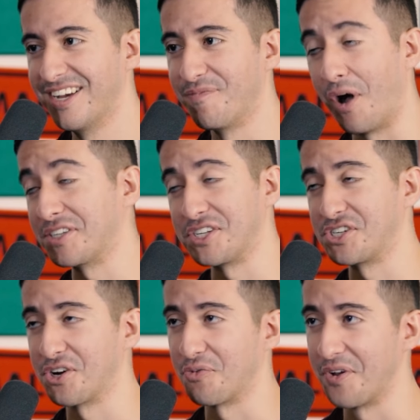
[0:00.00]
Bosnia
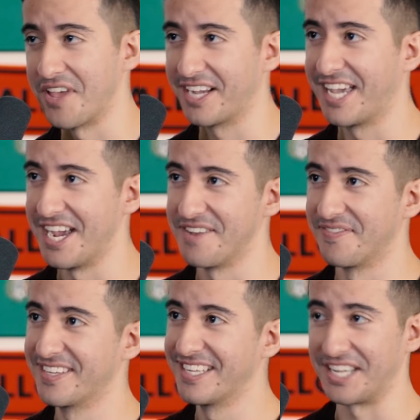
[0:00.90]
should have won that game.
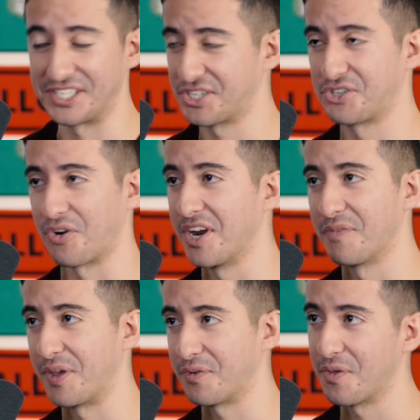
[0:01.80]
Like, straight
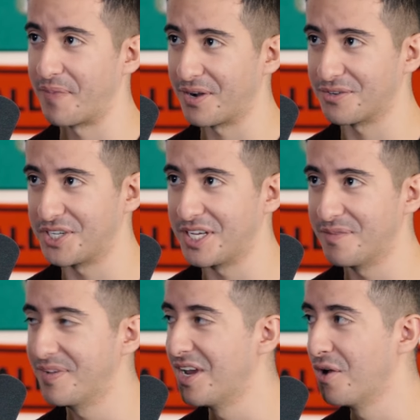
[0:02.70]
up. They were the better
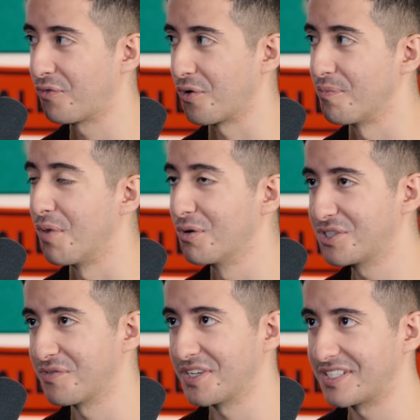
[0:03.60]
team for
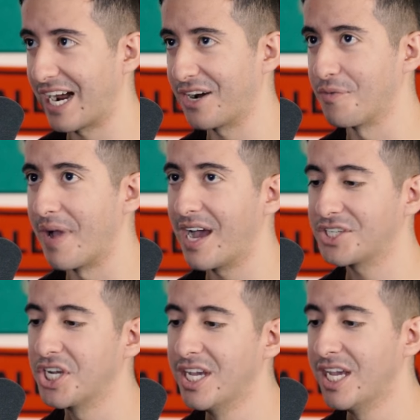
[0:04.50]
most of the entire
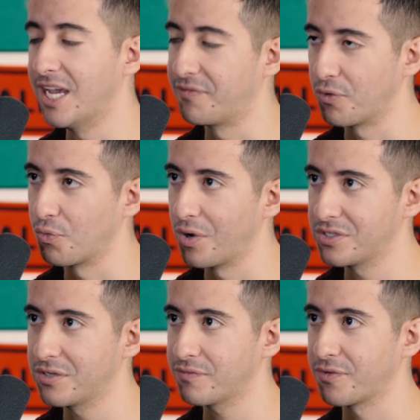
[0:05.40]
match. If it
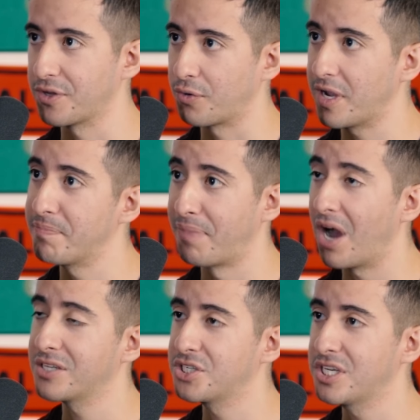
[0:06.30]
wasn't for the great
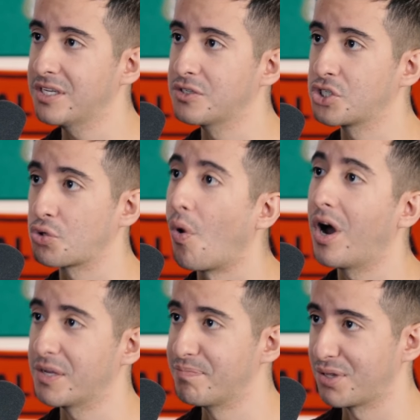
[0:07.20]
Bosnian
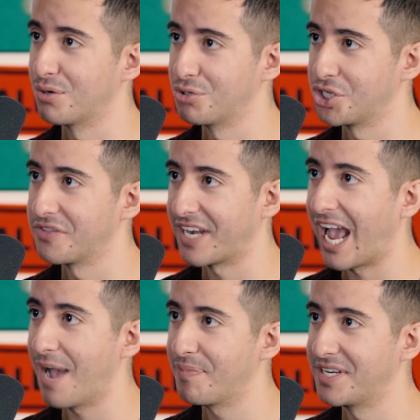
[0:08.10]
squad implosion that
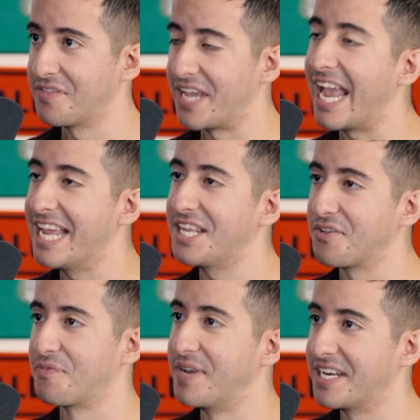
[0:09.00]
happened in the
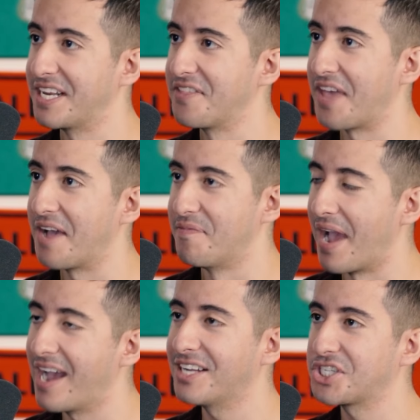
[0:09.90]
80th minute in that
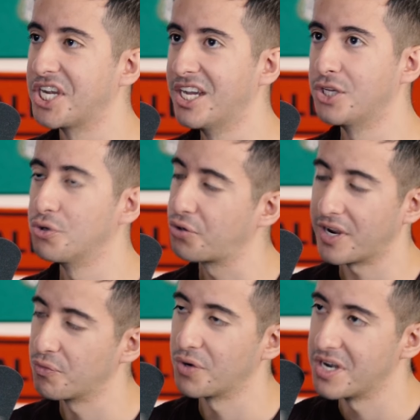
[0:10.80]
match,
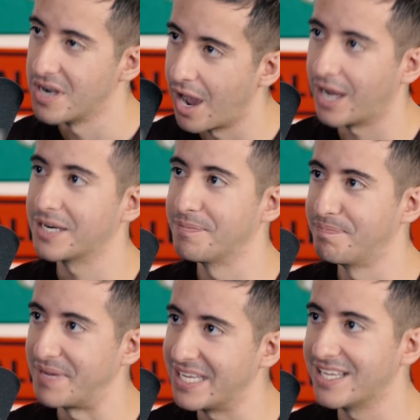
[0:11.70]
Ukraine would
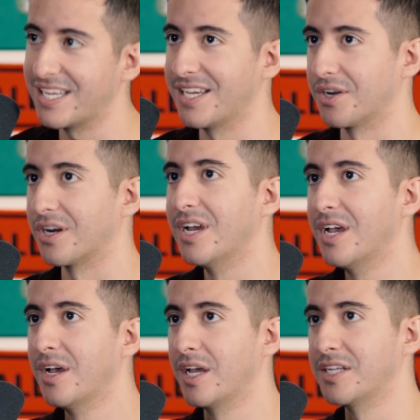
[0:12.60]
not be here.
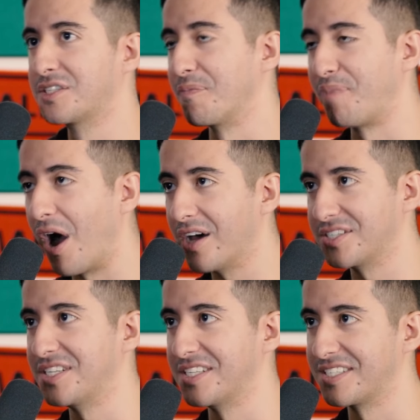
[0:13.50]
It's the
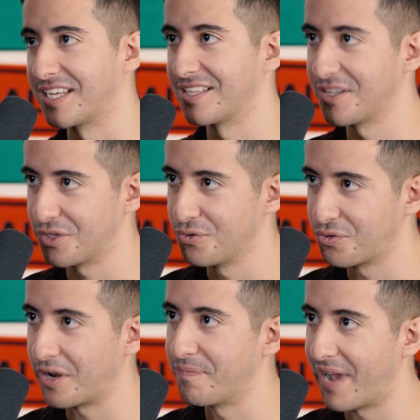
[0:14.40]
Bosnians that let
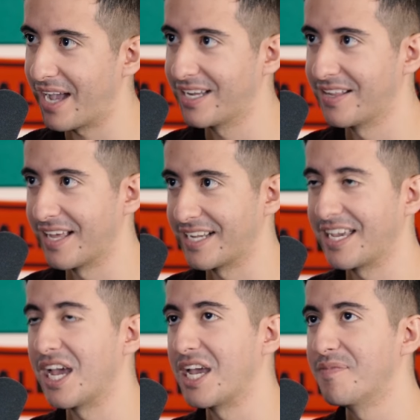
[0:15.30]
Ukraine back into that
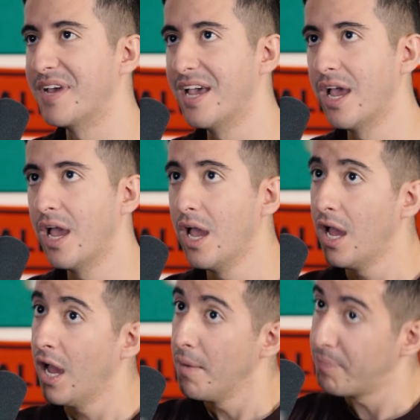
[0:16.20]
game.
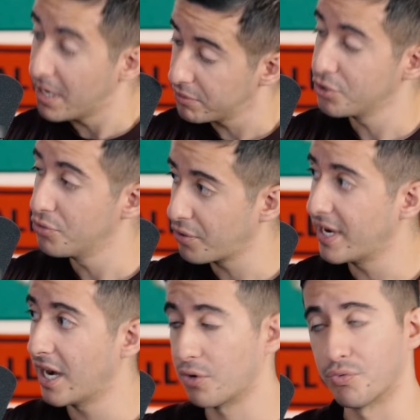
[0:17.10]
But
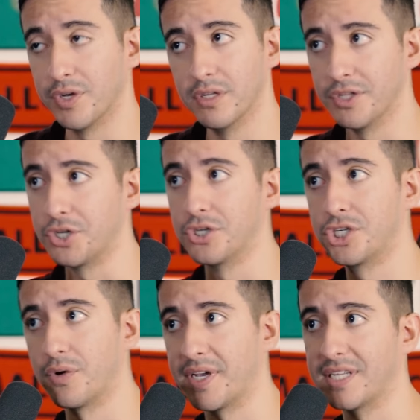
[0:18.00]
Ukraine had a really good
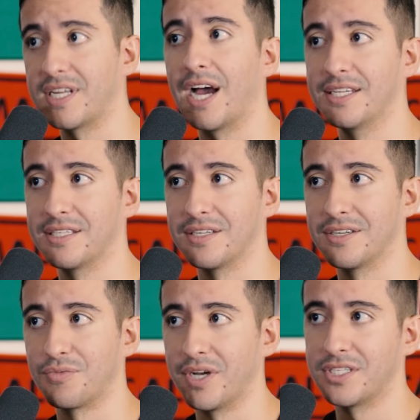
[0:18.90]
showing against
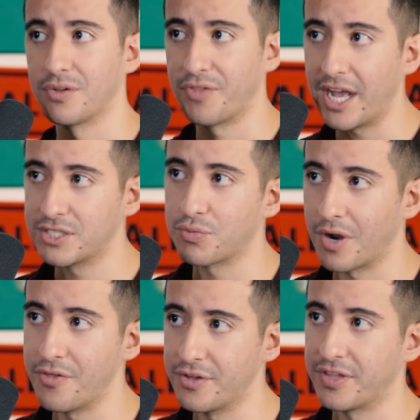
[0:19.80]
Iceland, right? So that's where
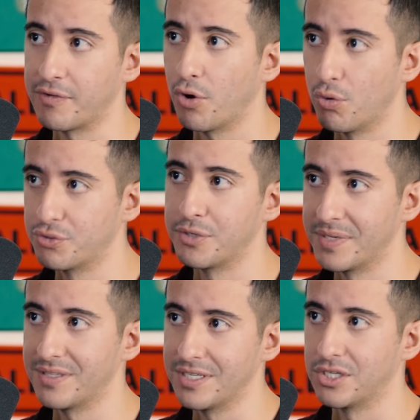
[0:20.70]
I think they
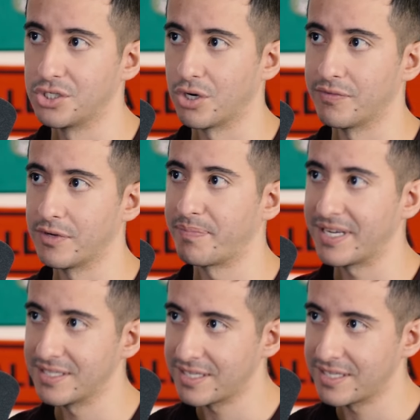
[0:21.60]
ultimately deserved it, by